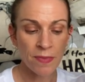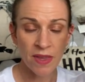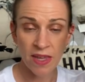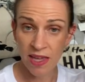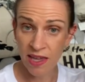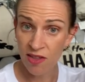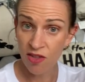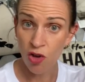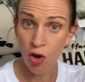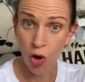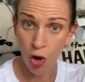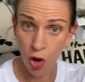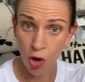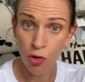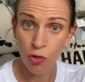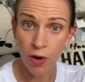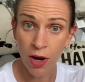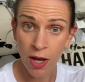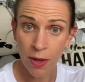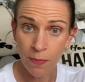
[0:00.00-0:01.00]
is
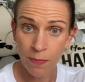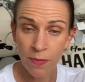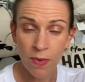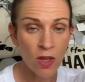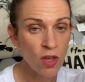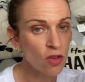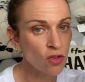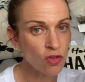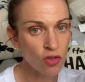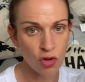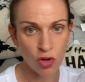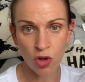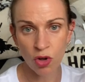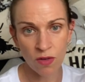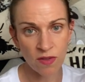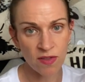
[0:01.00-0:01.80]
horror, do not